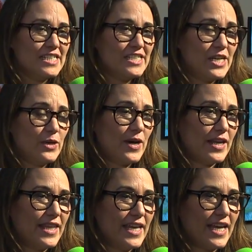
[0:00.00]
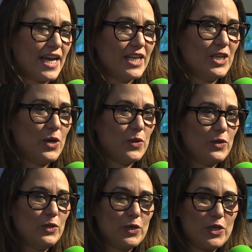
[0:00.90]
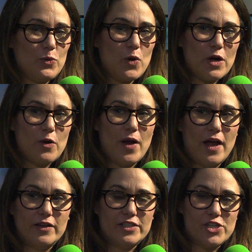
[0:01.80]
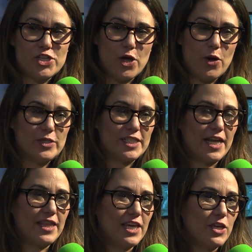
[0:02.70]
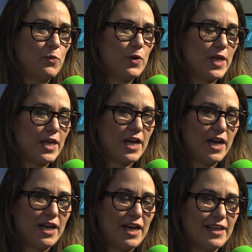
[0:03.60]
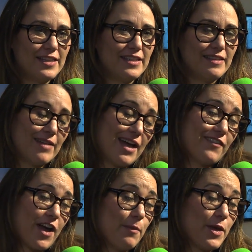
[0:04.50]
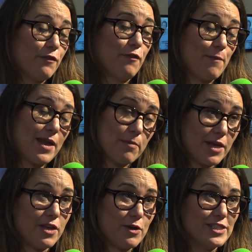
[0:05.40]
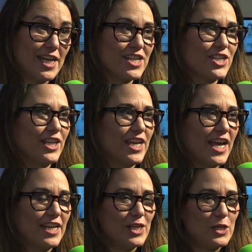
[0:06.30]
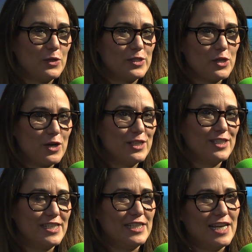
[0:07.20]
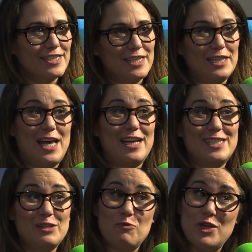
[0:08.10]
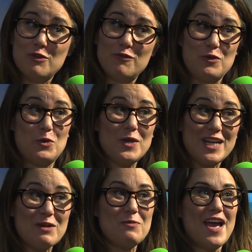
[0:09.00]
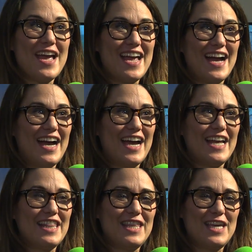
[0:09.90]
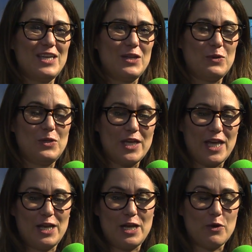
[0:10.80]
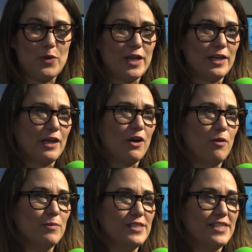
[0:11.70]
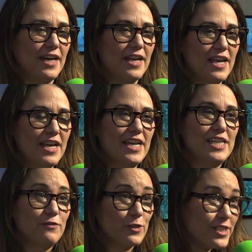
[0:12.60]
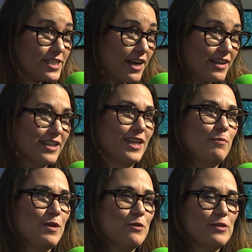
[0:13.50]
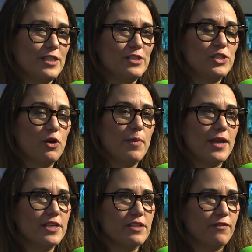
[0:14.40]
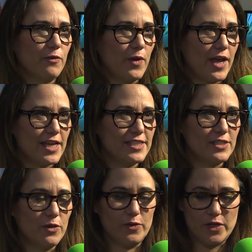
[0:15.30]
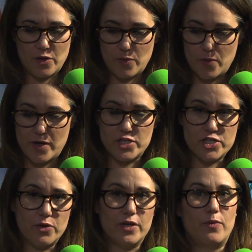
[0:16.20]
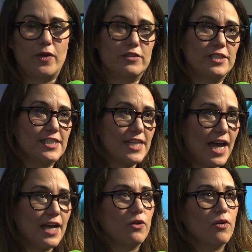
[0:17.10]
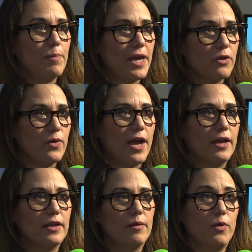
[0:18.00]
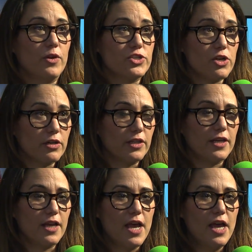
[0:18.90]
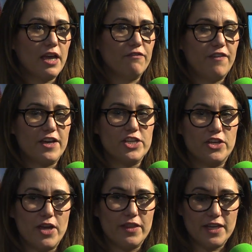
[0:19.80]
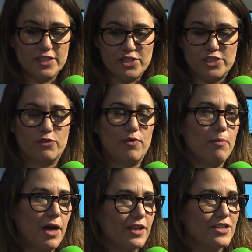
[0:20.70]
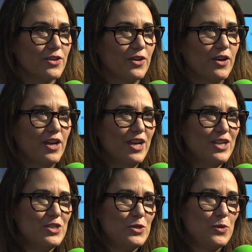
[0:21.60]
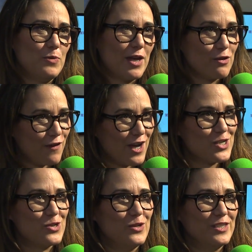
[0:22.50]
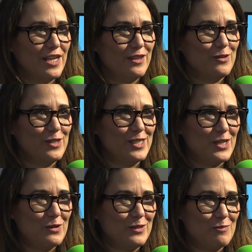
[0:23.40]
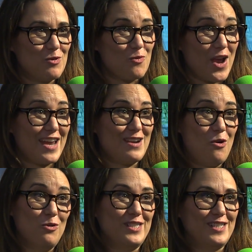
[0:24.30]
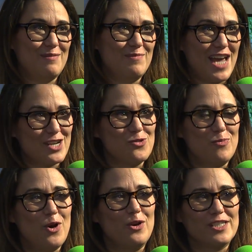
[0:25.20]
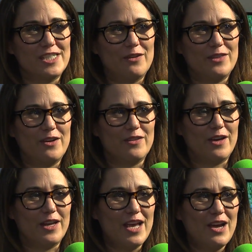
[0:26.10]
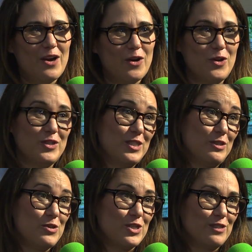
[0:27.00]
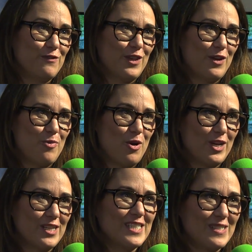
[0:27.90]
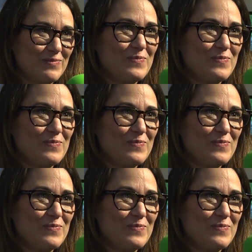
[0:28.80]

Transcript: So I think you walk around the shows, and I think I've come here for many, many years actually, and you're starting to see less and less real food in a way. And I think looking at an ingredient like almonds that is versatile and can be used in so many different ways. So we already showed it, whether it's a snack or a bakery item or in chocolate confectionery. I think it's just a reminder to manufacturers that there is some great, wholesome, natural products out there that are good solutions for their products.